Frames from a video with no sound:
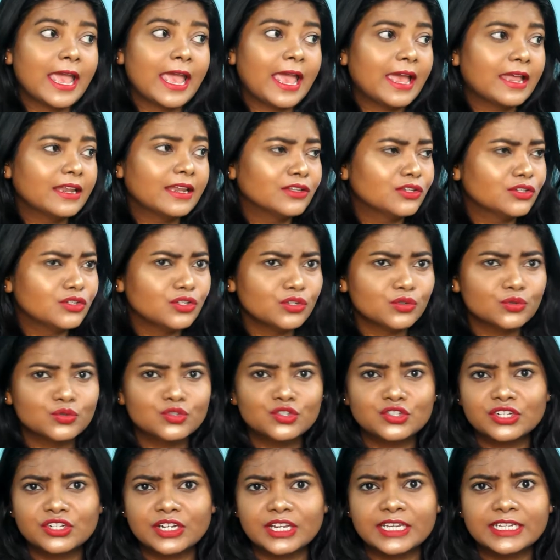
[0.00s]
and the new
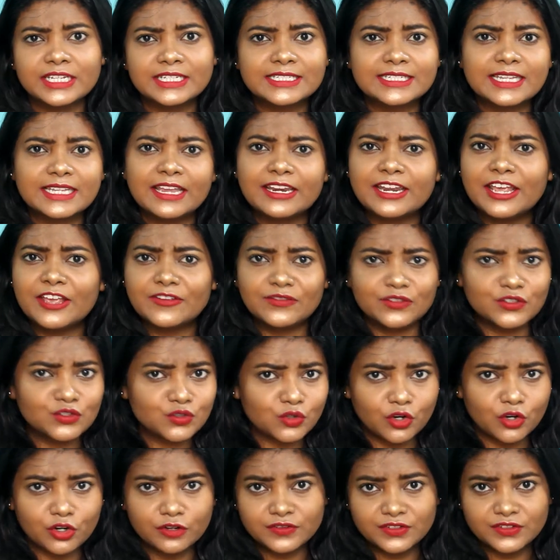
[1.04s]
shades and every
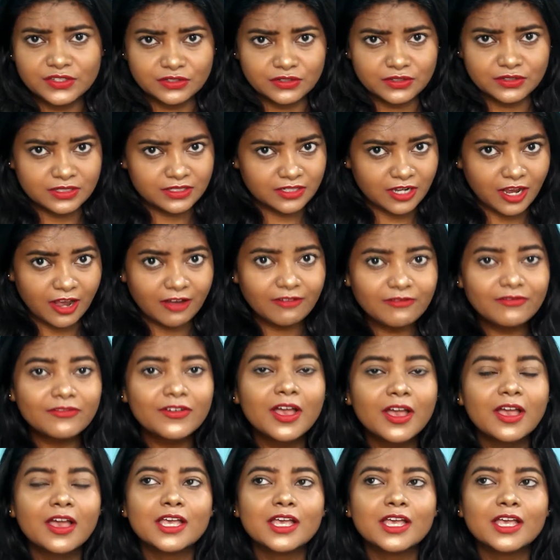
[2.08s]
sort of stuff.